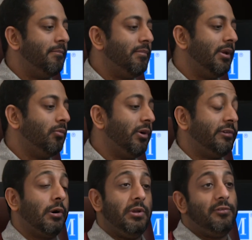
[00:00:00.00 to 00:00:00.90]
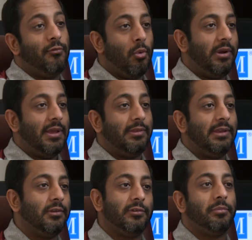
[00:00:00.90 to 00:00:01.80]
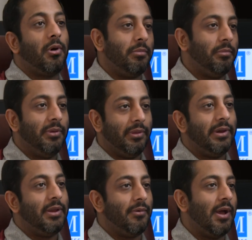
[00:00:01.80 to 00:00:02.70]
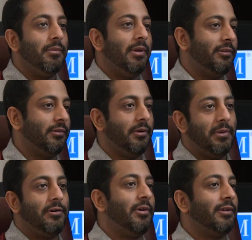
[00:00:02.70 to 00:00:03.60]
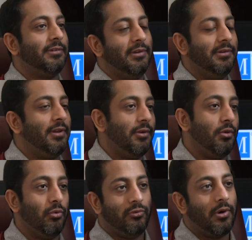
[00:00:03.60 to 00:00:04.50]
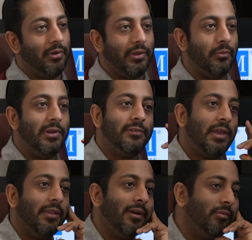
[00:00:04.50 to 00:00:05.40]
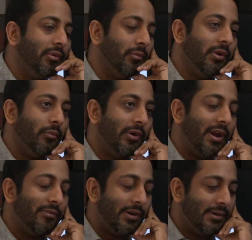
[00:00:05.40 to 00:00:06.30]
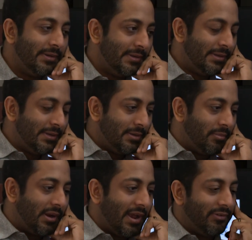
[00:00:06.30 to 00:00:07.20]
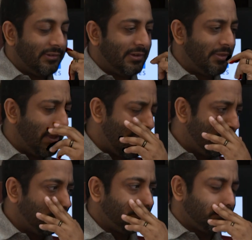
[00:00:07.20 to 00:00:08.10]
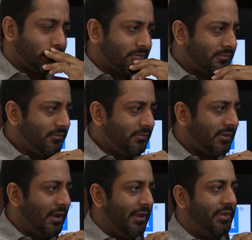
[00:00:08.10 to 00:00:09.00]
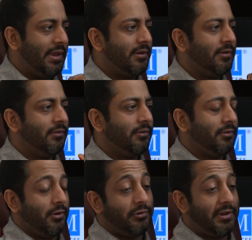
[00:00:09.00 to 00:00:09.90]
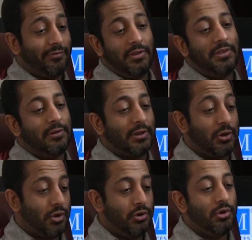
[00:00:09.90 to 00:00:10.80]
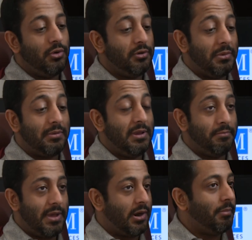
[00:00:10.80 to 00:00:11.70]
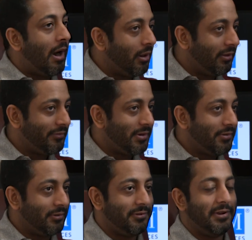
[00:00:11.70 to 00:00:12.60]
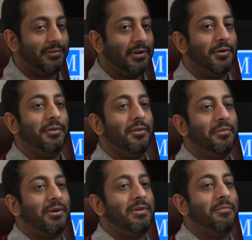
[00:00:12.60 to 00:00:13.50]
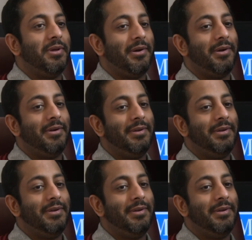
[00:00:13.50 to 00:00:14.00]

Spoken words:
But once I reach 40, I think there's a probability, right, based on metrics and who's currently reached that level and whatever. But having said that, I think there's definitely things I could do to make me a better powerlifter. There's things I could do to make me a better